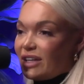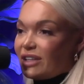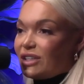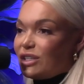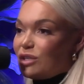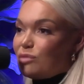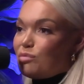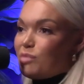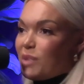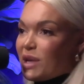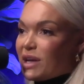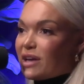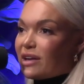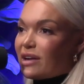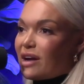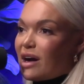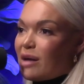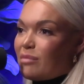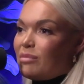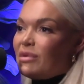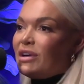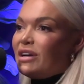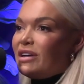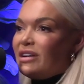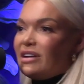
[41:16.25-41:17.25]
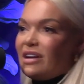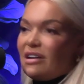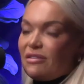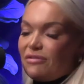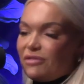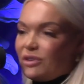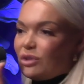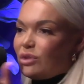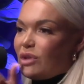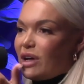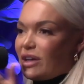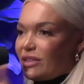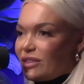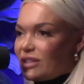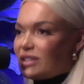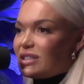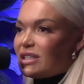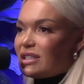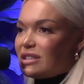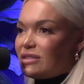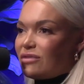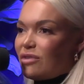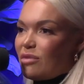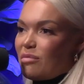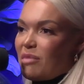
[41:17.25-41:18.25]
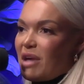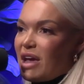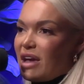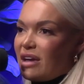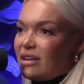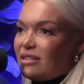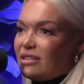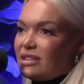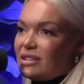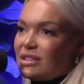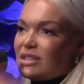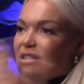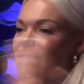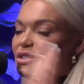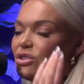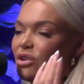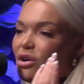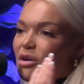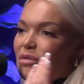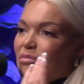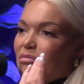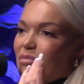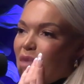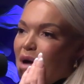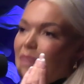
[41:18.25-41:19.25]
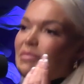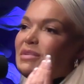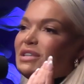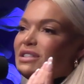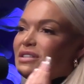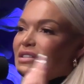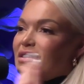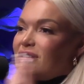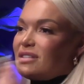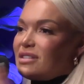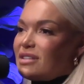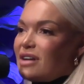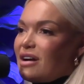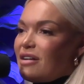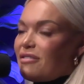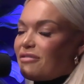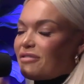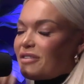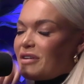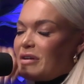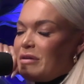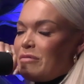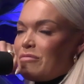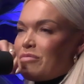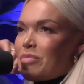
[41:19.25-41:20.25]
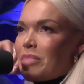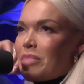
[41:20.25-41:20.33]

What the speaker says: Like, you'd pick it up and feel like, this is for me. This is not my missus stuff.